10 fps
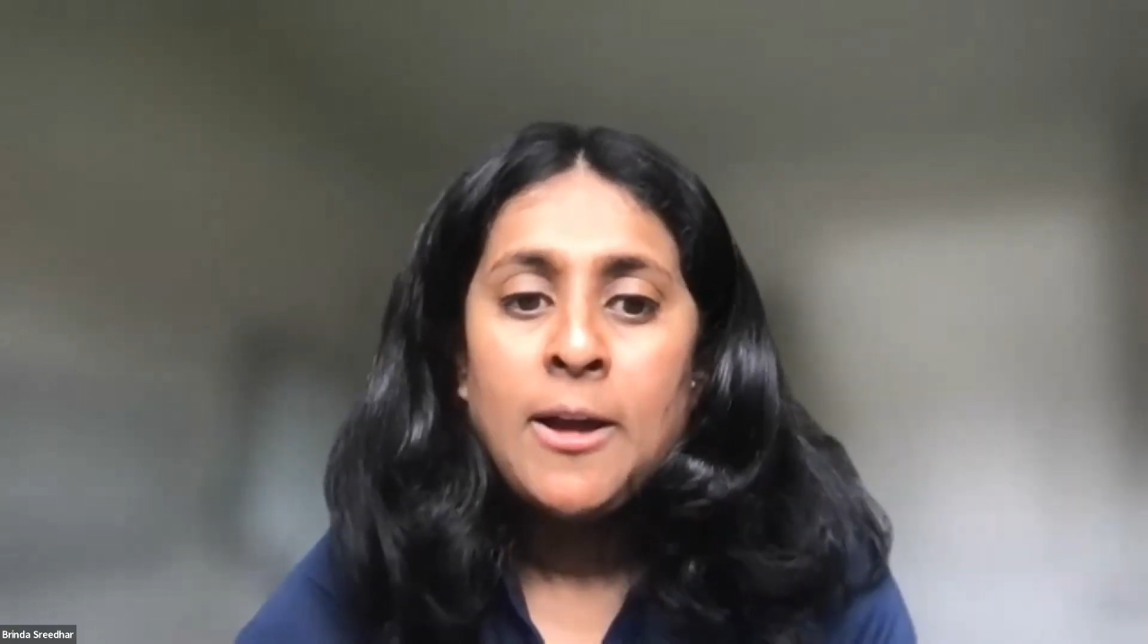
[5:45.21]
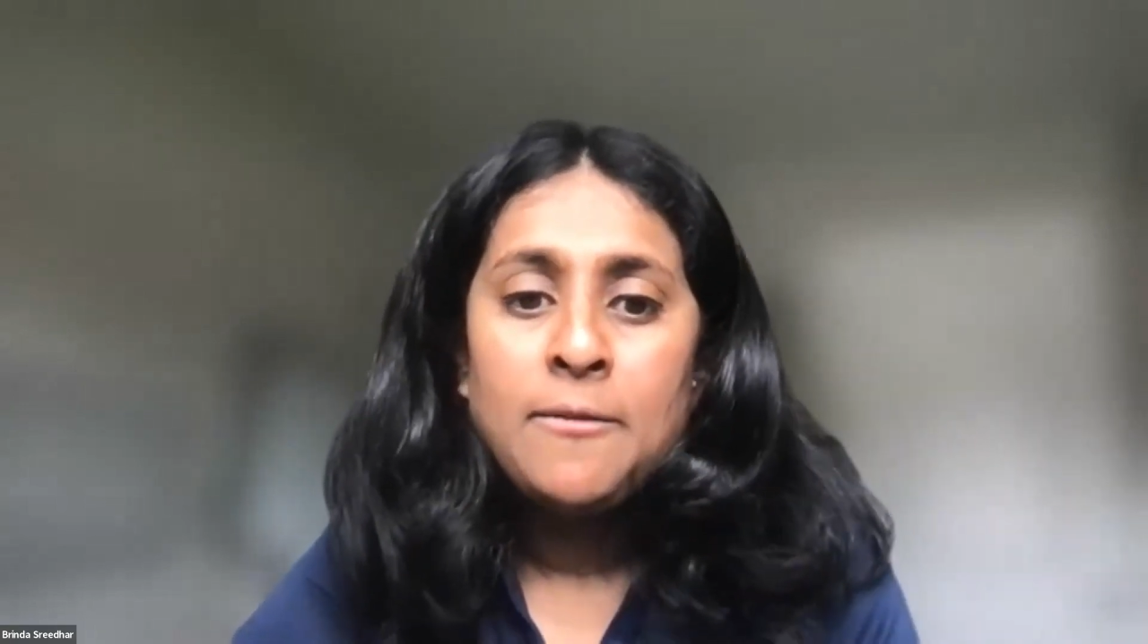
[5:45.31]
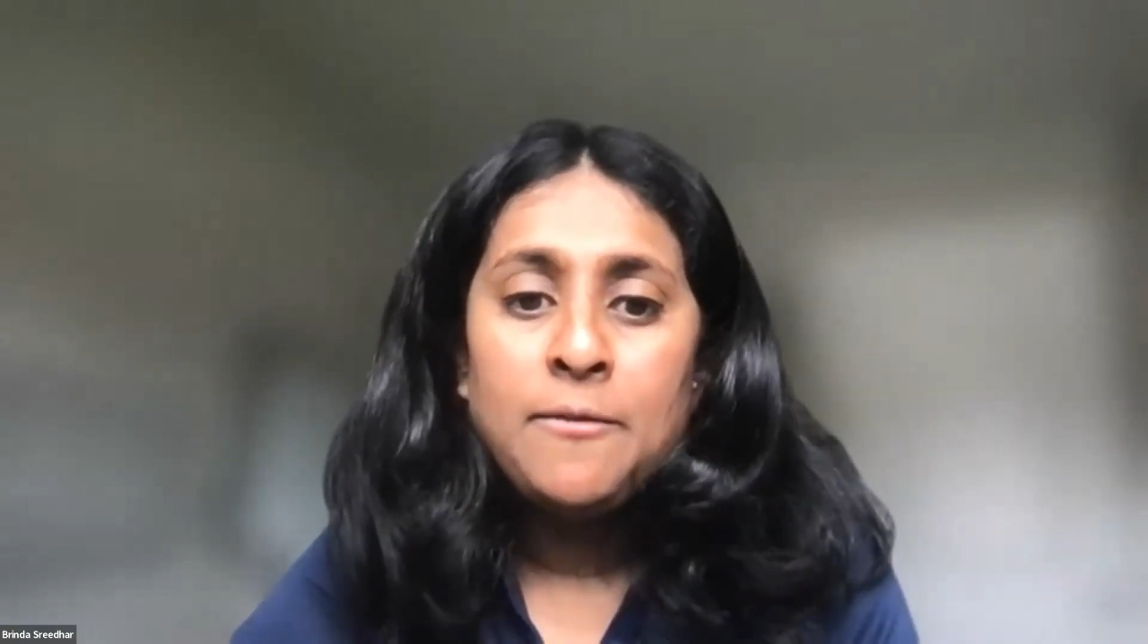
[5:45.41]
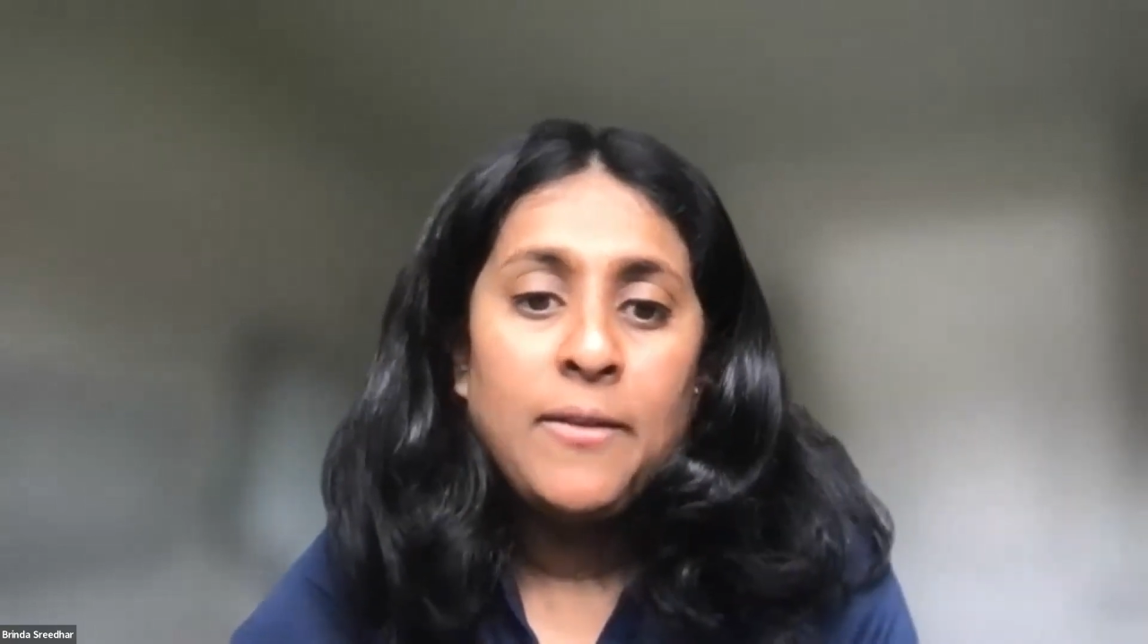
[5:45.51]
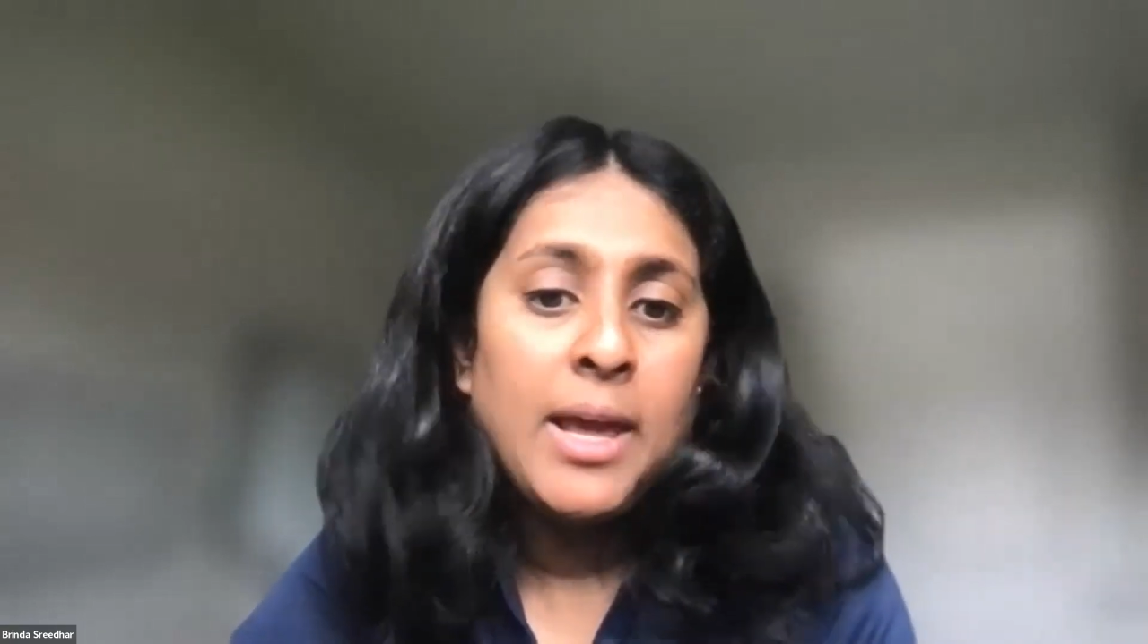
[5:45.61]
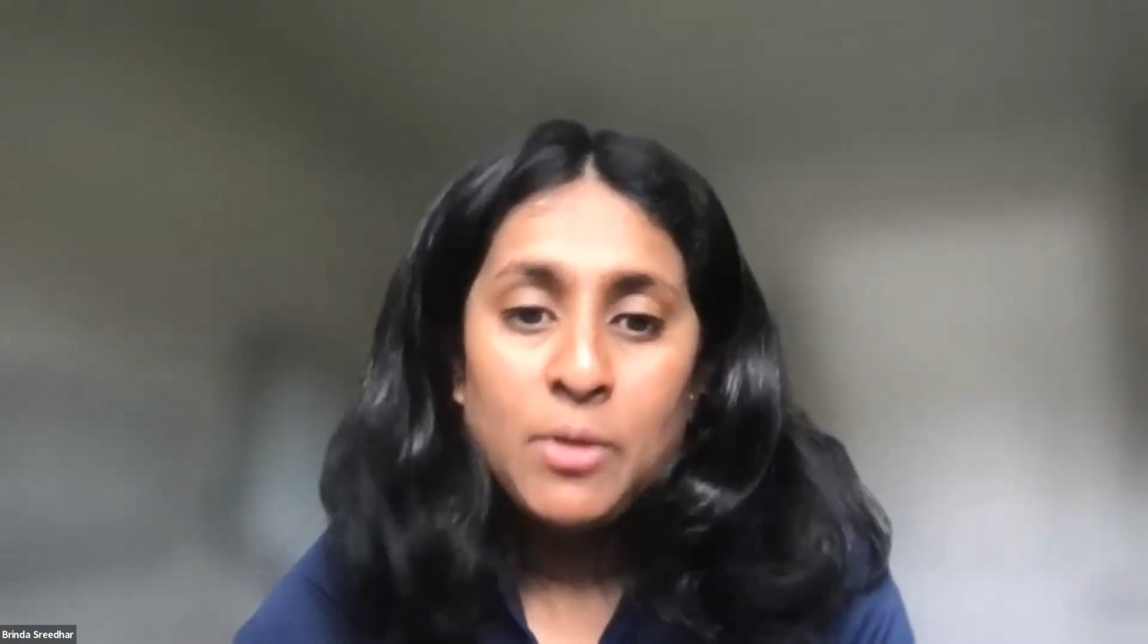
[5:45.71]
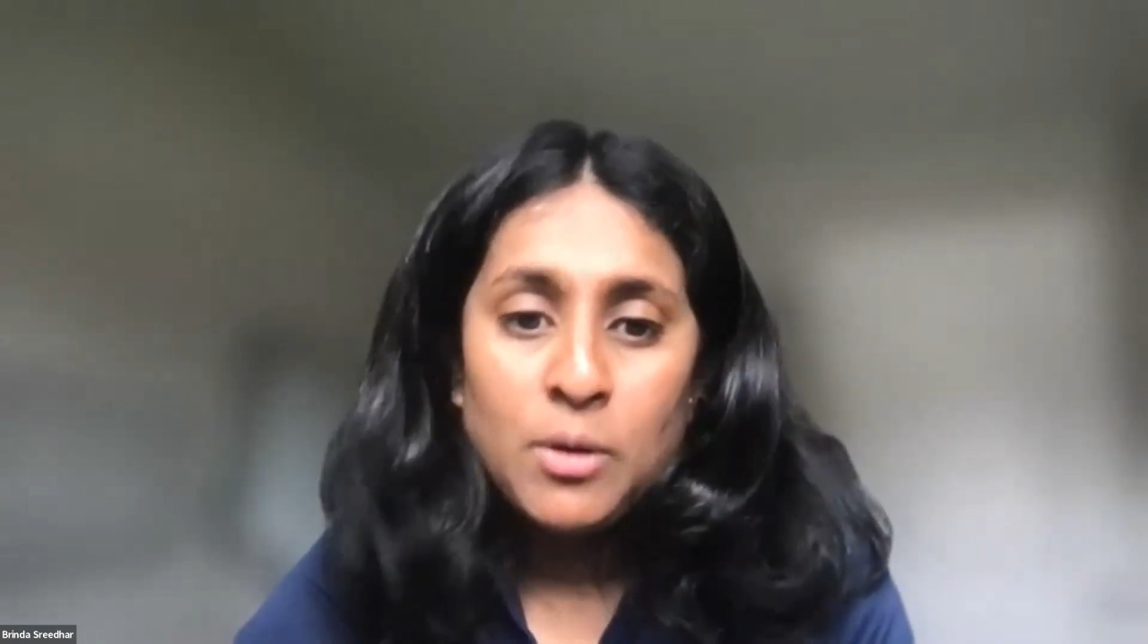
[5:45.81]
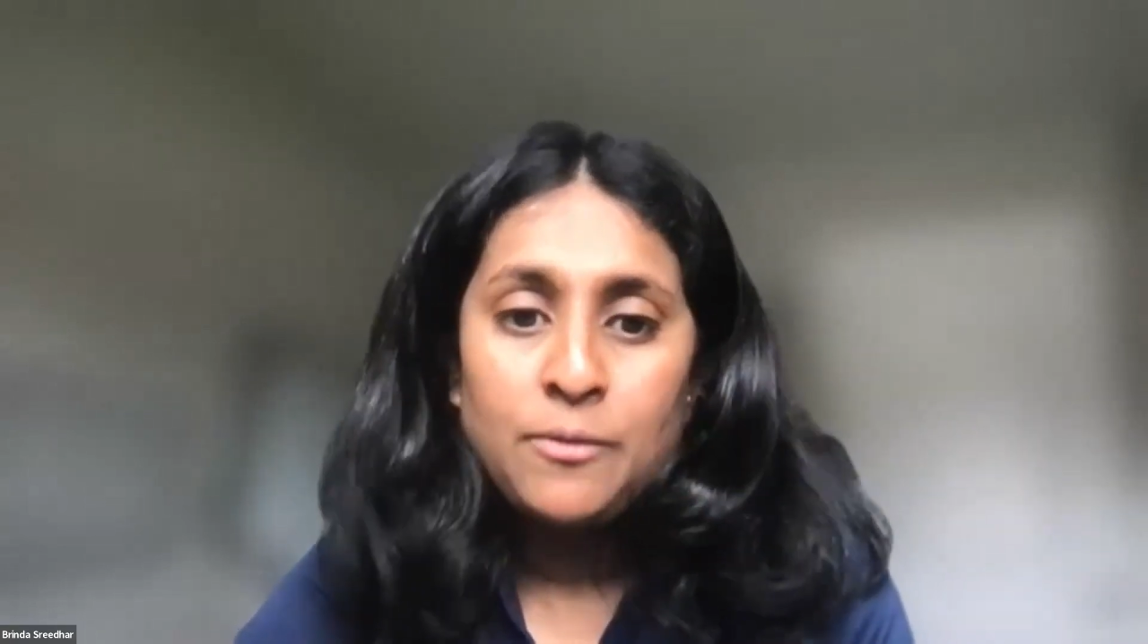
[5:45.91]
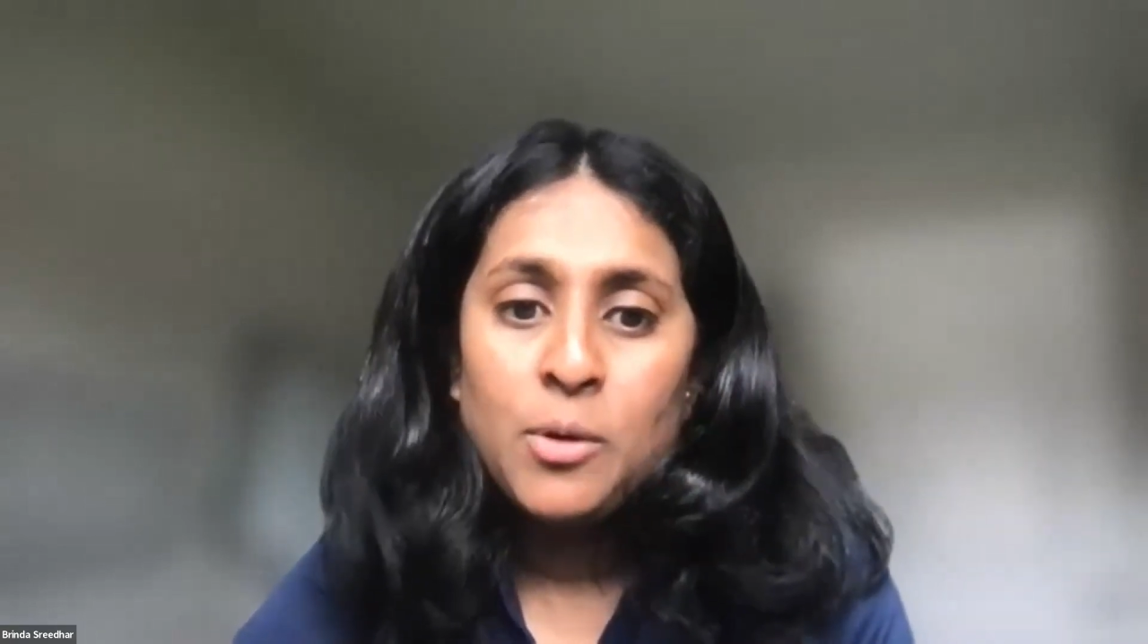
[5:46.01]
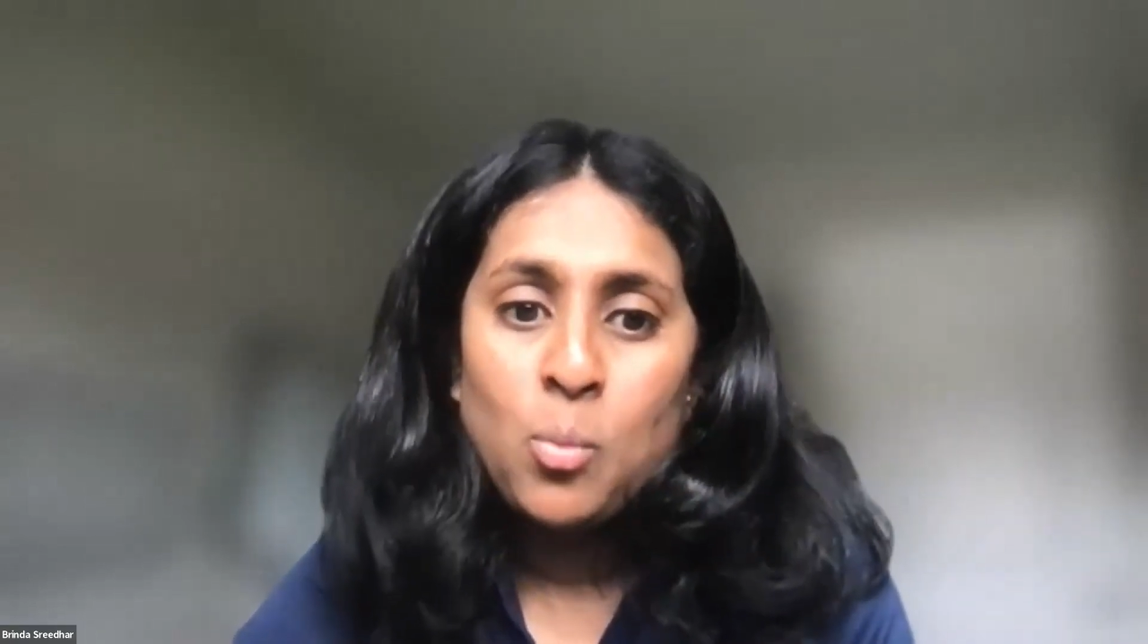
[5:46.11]

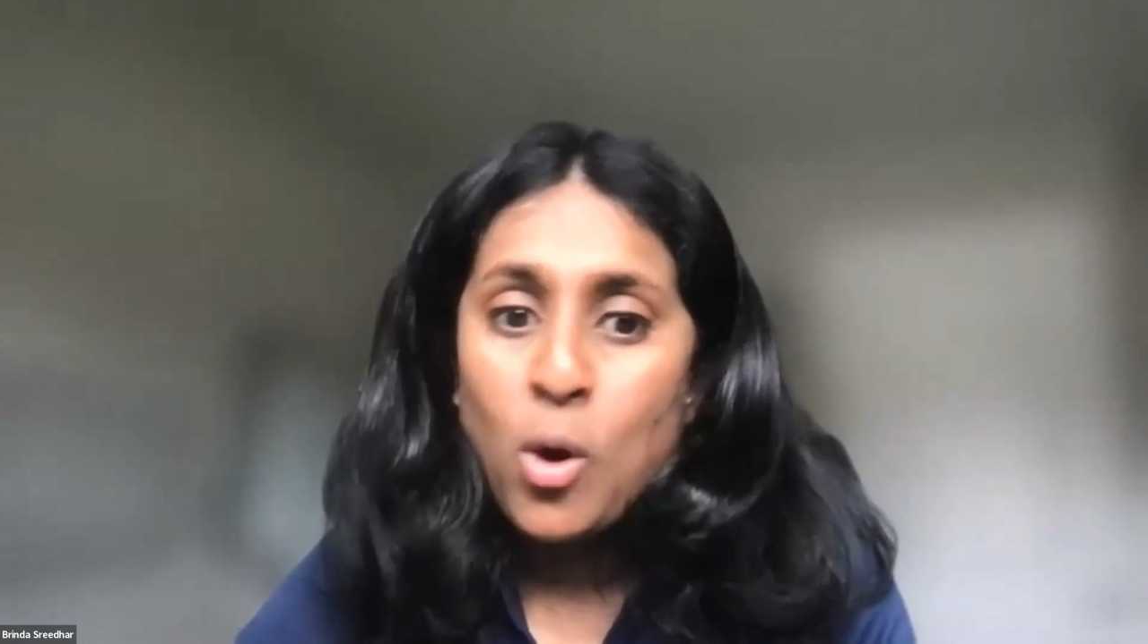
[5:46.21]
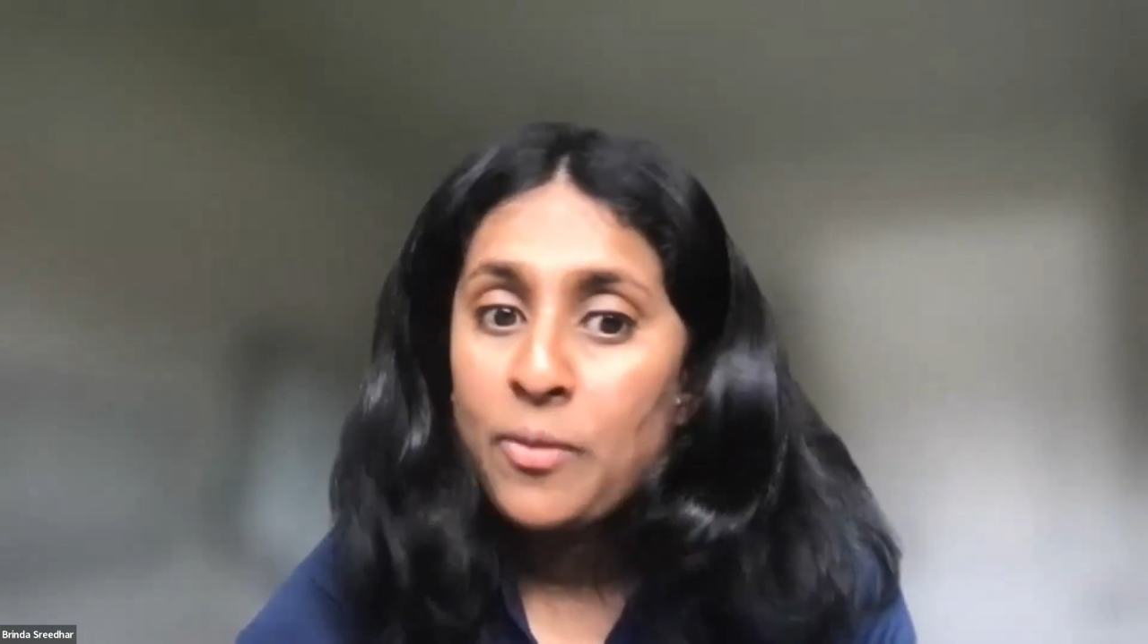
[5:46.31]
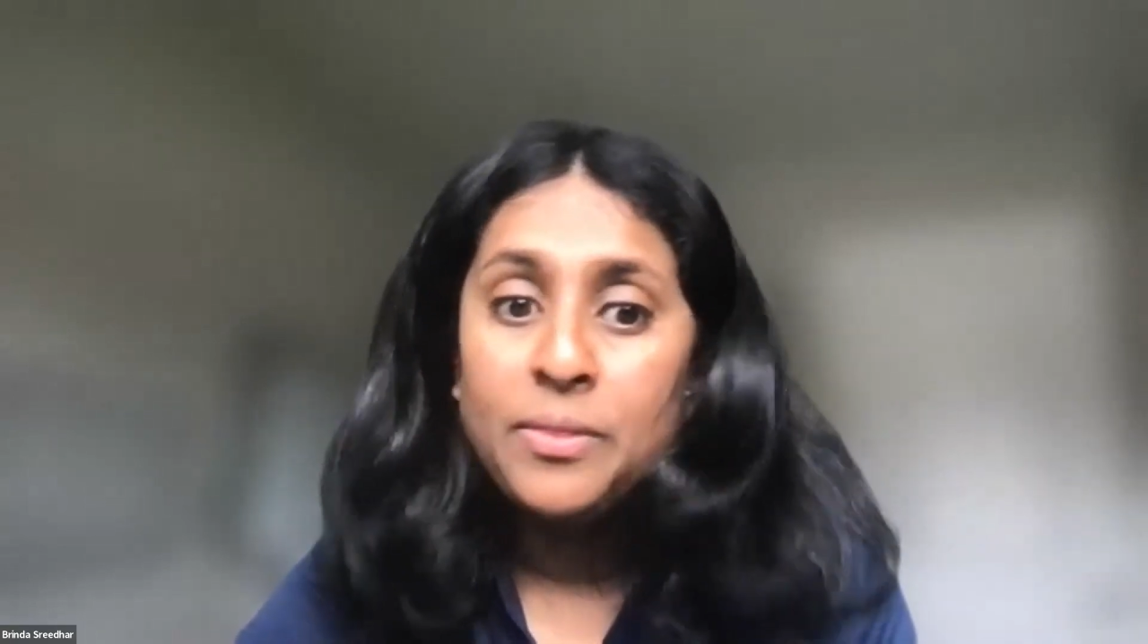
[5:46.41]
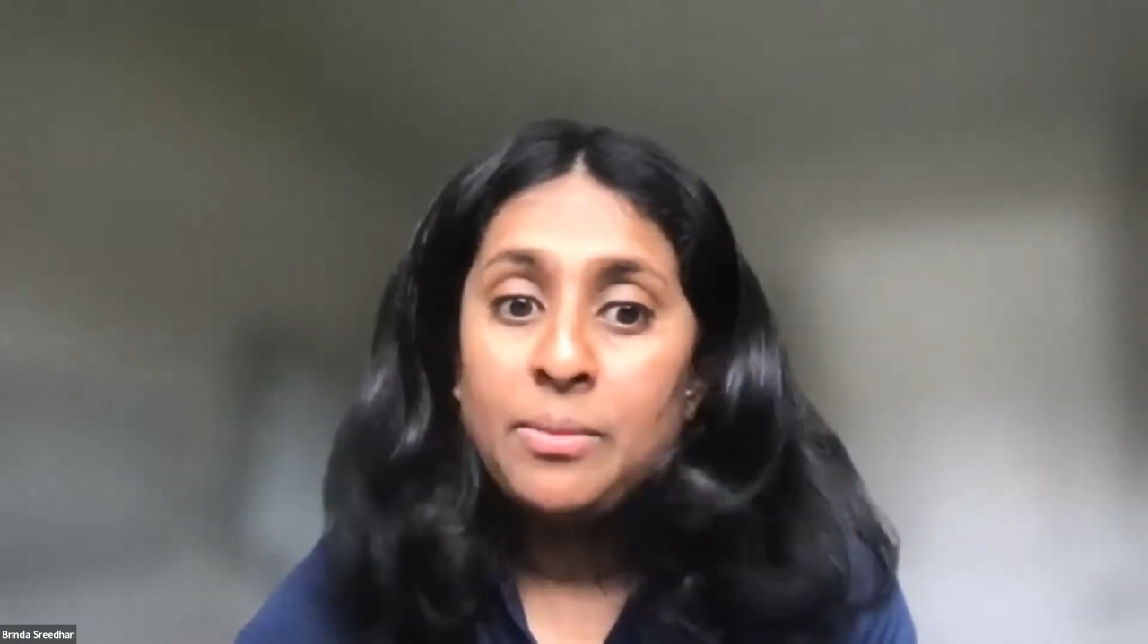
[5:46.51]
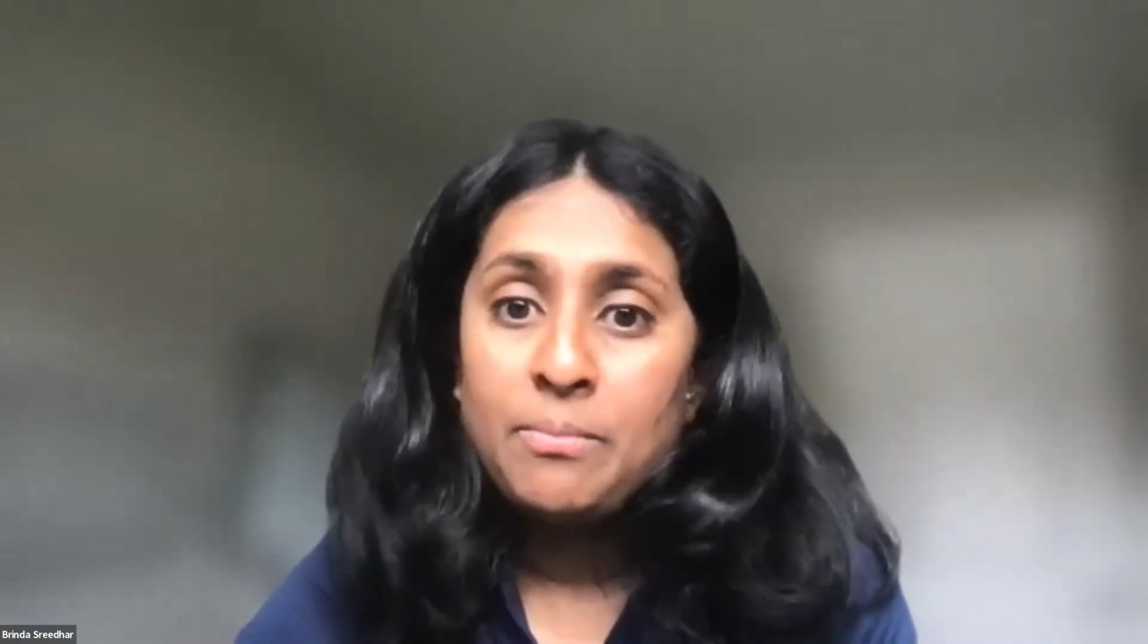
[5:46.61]
flavor for what